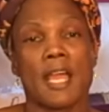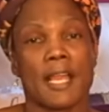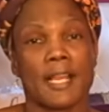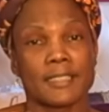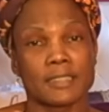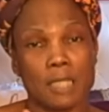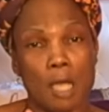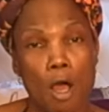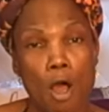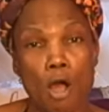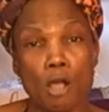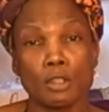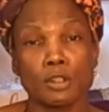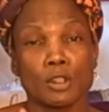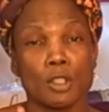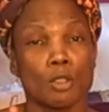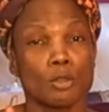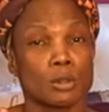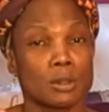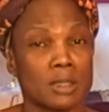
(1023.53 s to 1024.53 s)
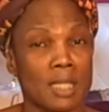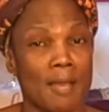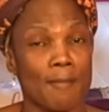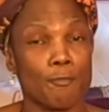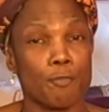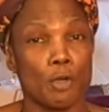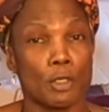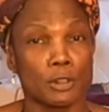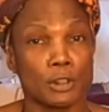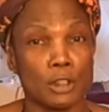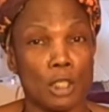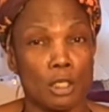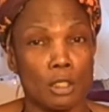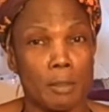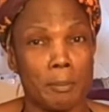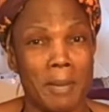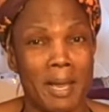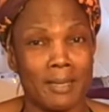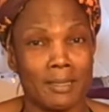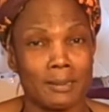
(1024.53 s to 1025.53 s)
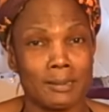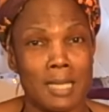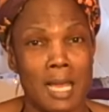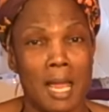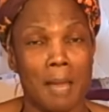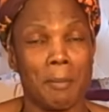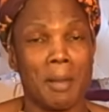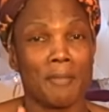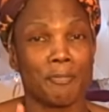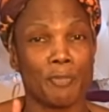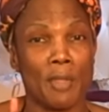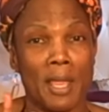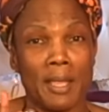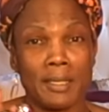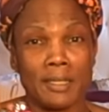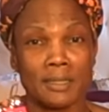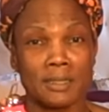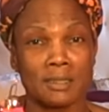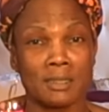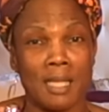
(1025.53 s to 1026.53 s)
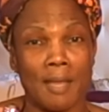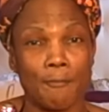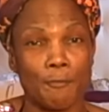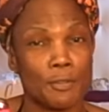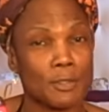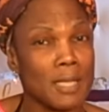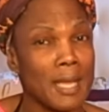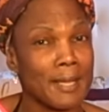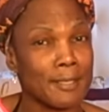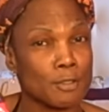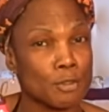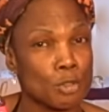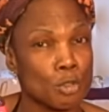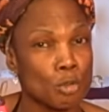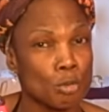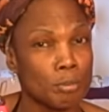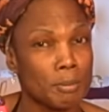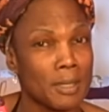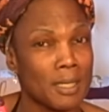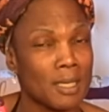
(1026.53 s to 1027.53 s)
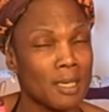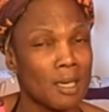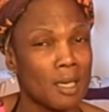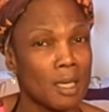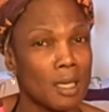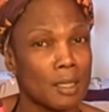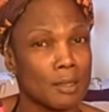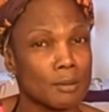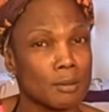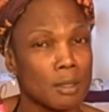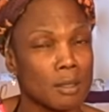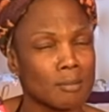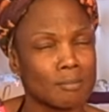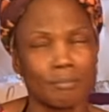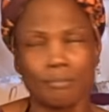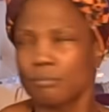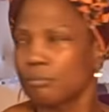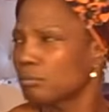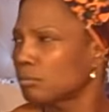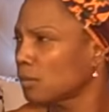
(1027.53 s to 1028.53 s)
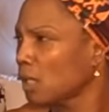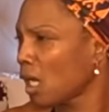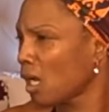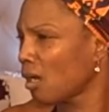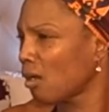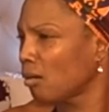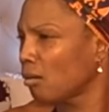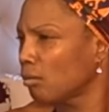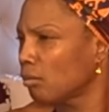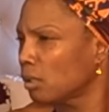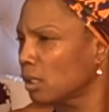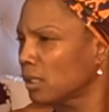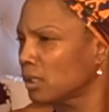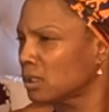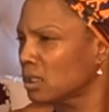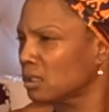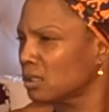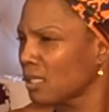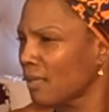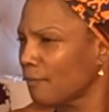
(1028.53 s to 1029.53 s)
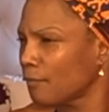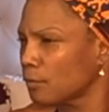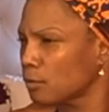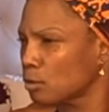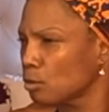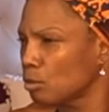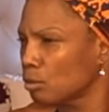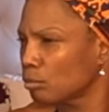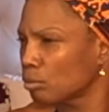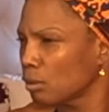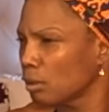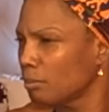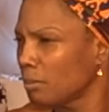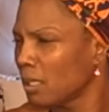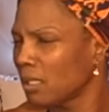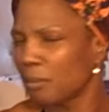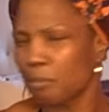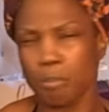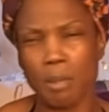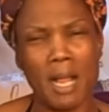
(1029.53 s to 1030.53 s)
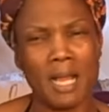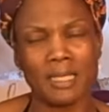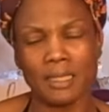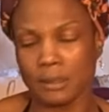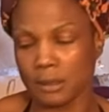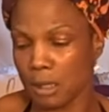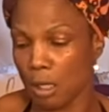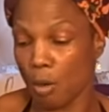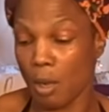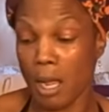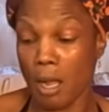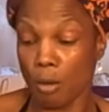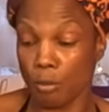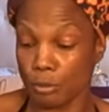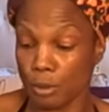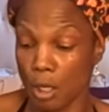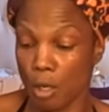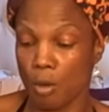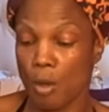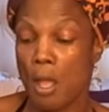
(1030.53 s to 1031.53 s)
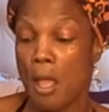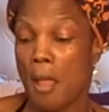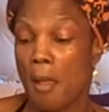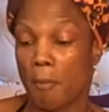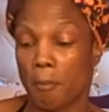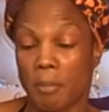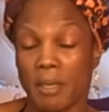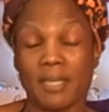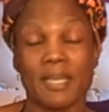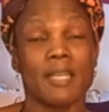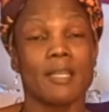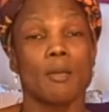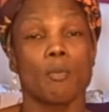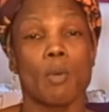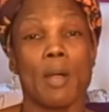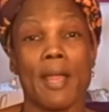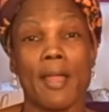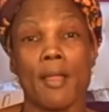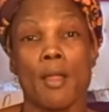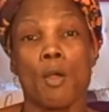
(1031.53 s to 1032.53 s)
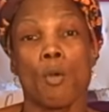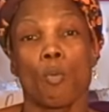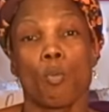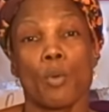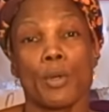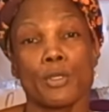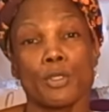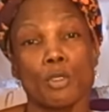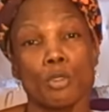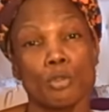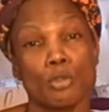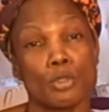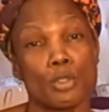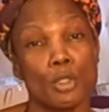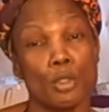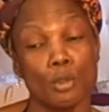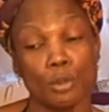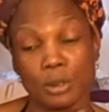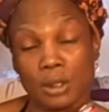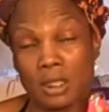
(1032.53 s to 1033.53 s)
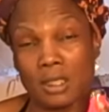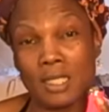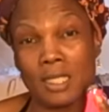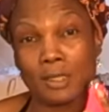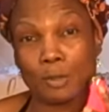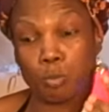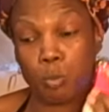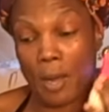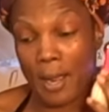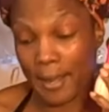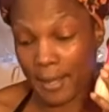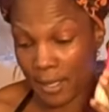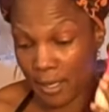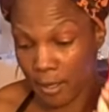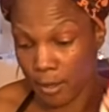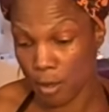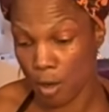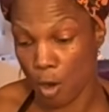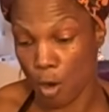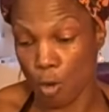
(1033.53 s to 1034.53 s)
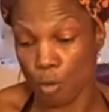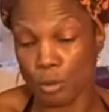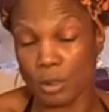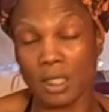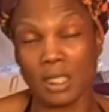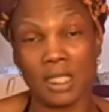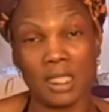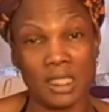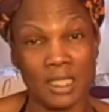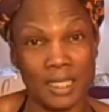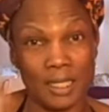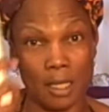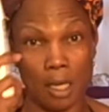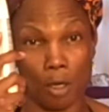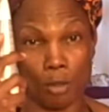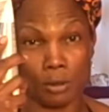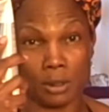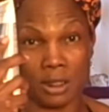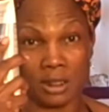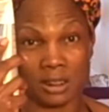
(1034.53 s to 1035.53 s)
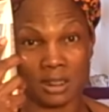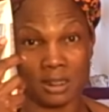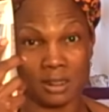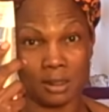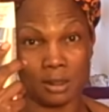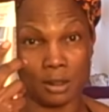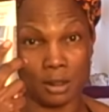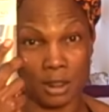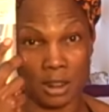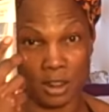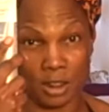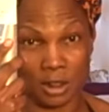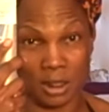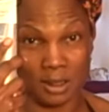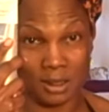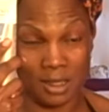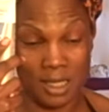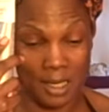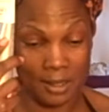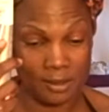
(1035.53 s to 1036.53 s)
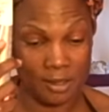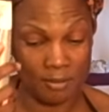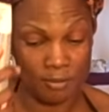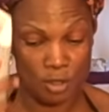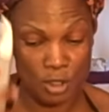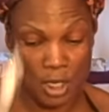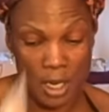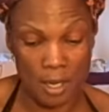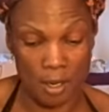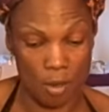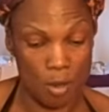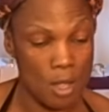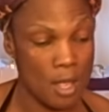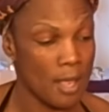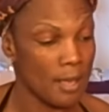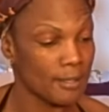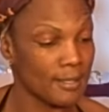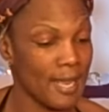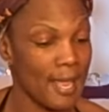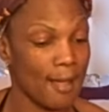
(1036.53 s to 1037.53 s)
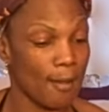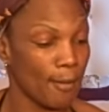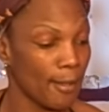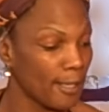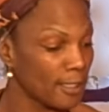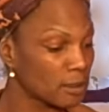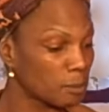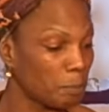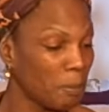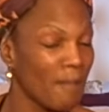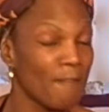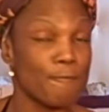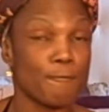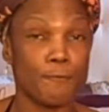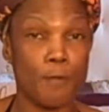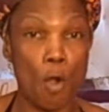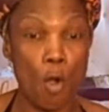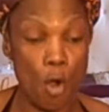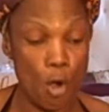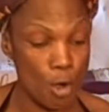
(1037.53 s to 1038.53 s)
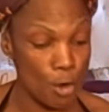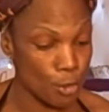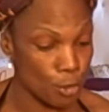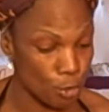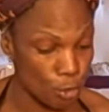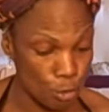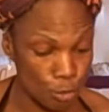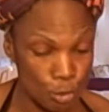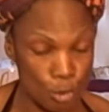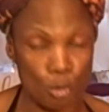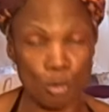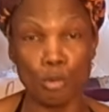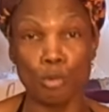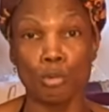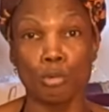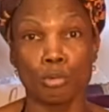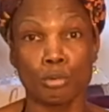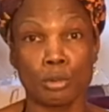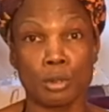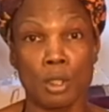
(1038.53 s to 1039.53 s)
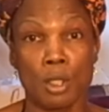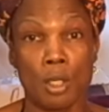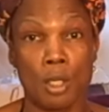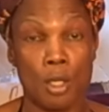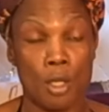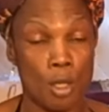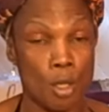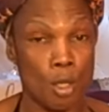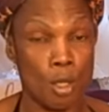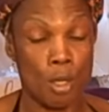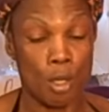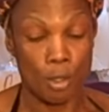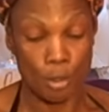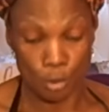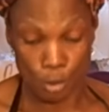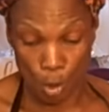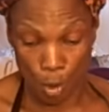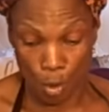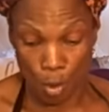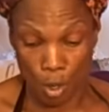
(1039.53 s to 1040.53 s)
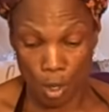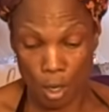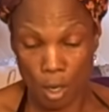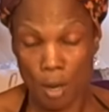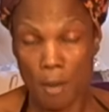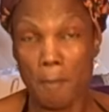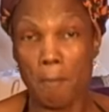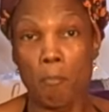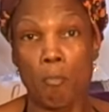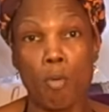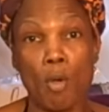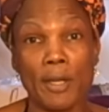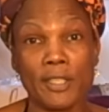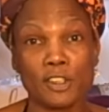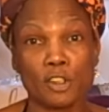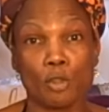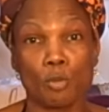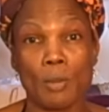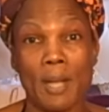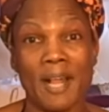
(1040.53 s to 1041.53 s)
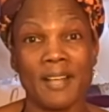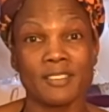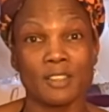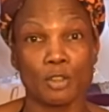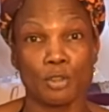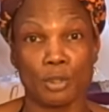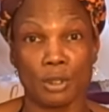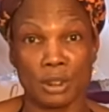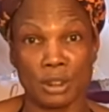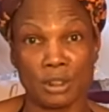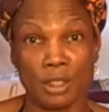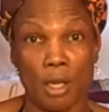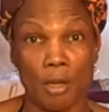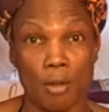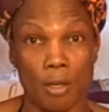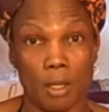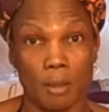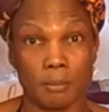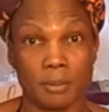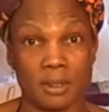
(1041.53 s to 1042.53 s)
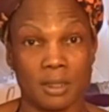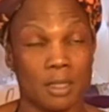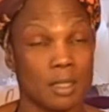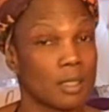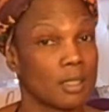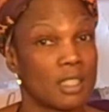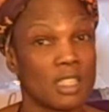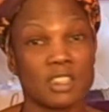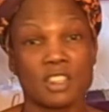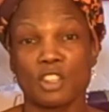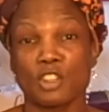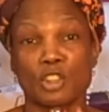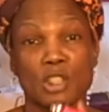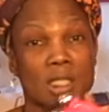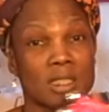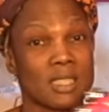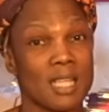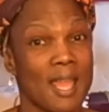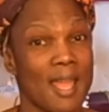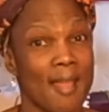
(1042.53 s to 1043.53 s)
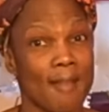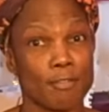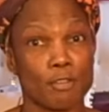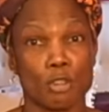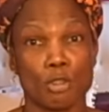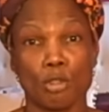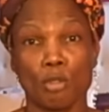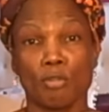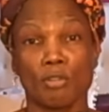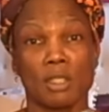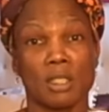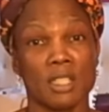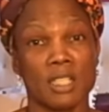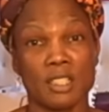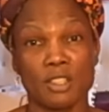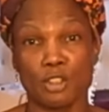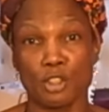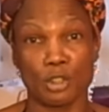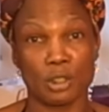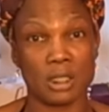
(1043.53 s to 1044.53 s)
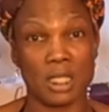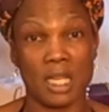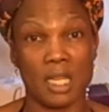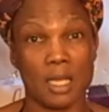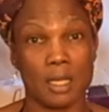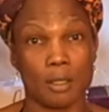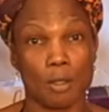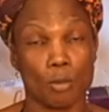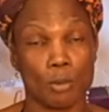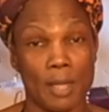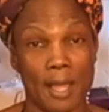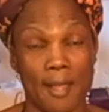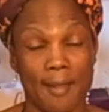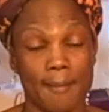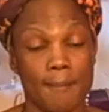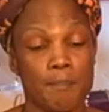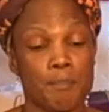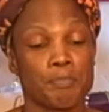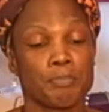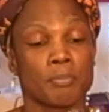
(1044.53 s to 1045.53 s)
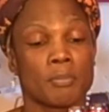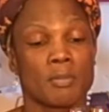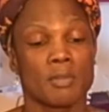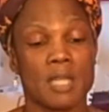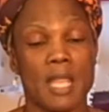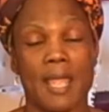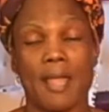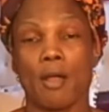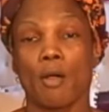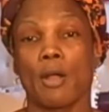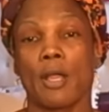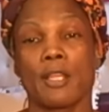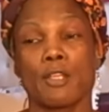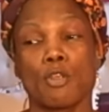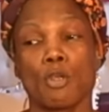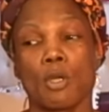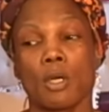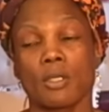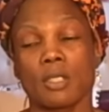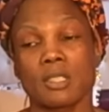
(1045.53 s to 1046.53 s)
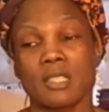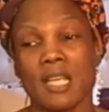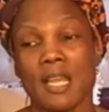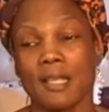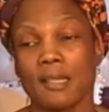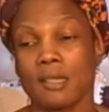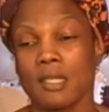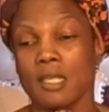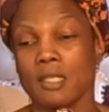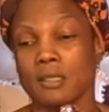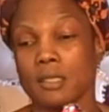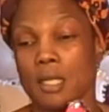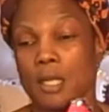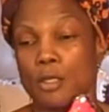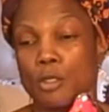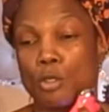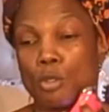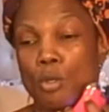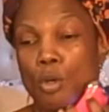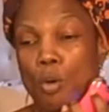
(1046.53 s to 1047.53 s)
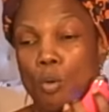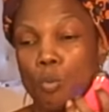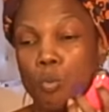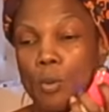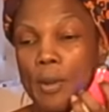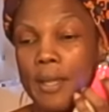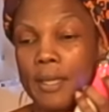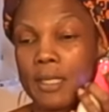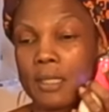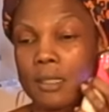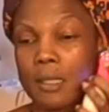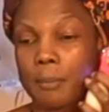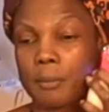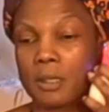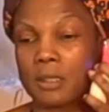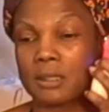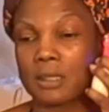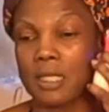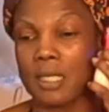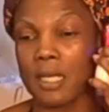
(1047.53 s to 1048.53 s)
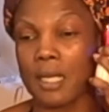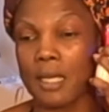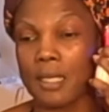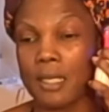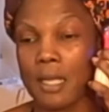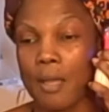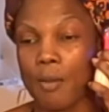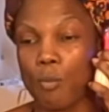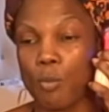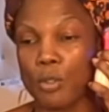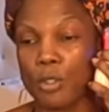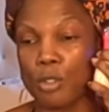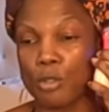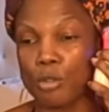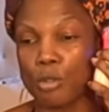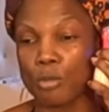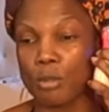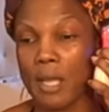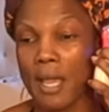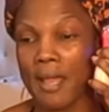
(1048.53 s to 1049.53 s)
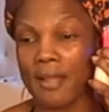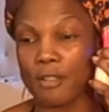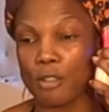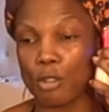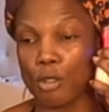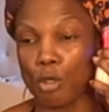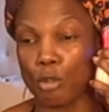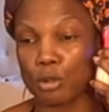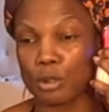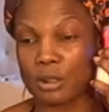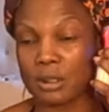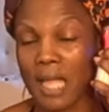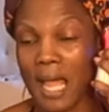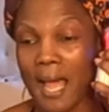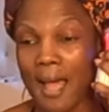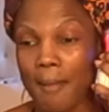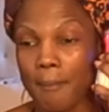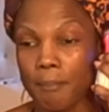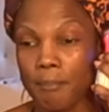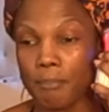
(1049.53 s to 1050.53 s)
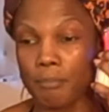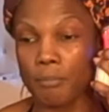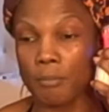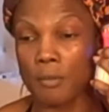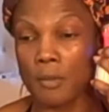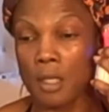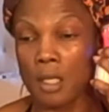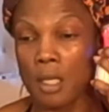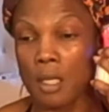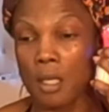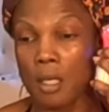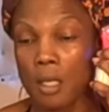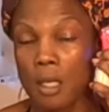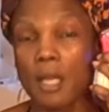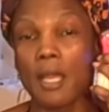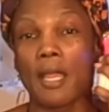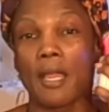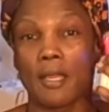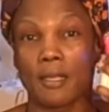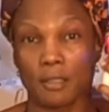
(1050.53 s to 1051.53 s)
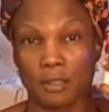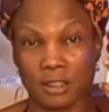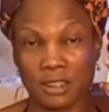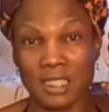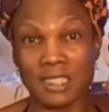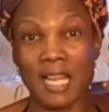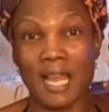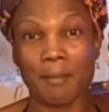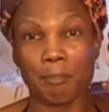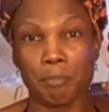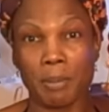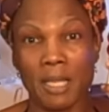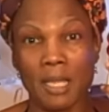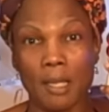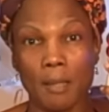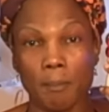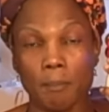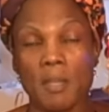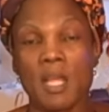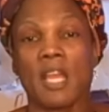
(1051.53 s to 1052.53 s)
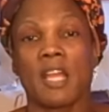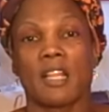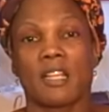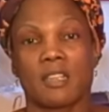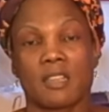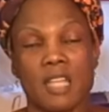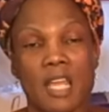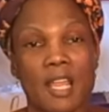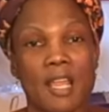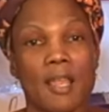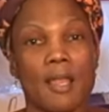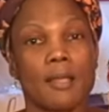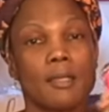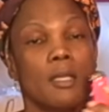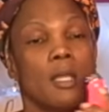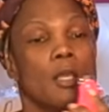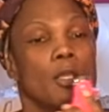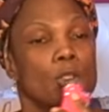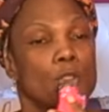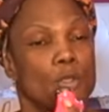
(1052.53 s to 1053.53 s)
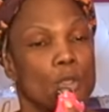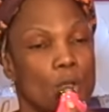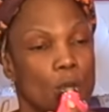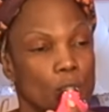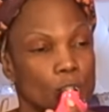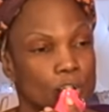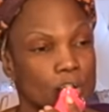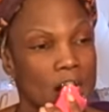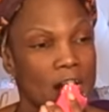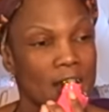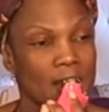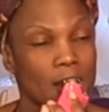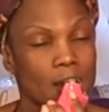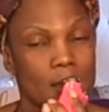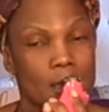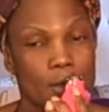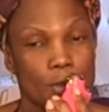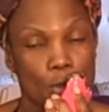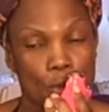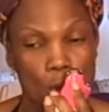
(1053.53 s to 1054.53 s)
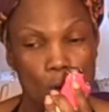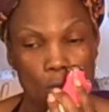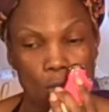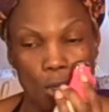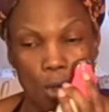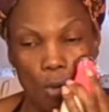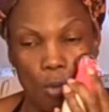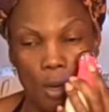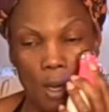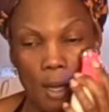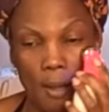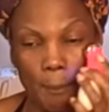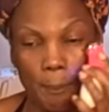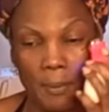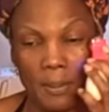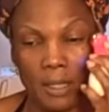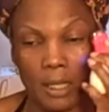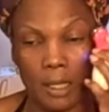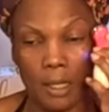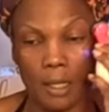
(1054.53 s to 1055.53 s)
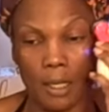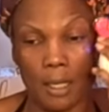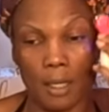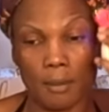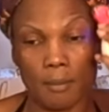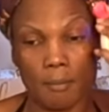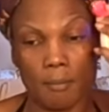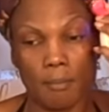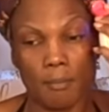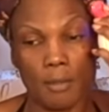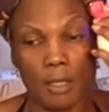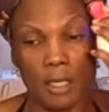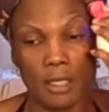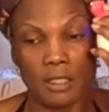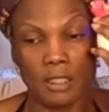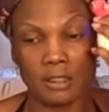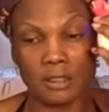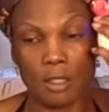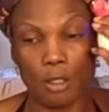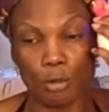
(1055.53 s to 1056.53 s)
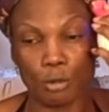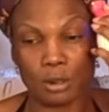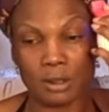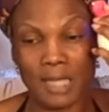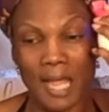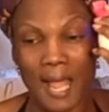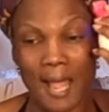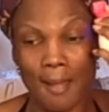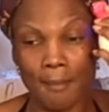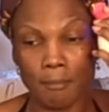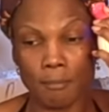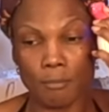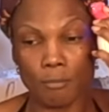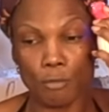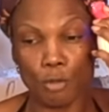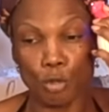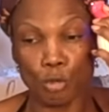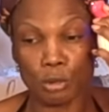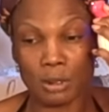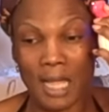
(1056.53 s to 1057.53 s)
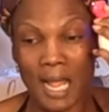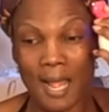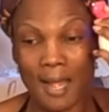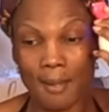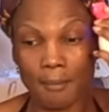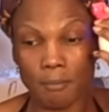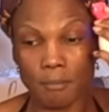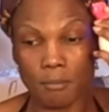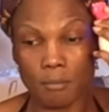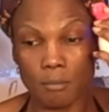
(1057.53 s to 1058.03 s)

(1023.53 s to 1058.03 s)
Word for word: it's also set for a certain amount of time. I think it's set for like two minutes. Uh, um, no, is it set for two or three minutes? Probably so. I don't know. But anyway, when you are using this right here on the clean on this con this conducting gel, now it's before you use your moisturizers and serums. This is just after you've cleaned your skin, okay? Now, and you're going to take this and you're going to rake it up the skin. And when you do that, you're going to stop. You see that beep? Then you're going to take it and you're going to go up again. And it's going to stop. You stop.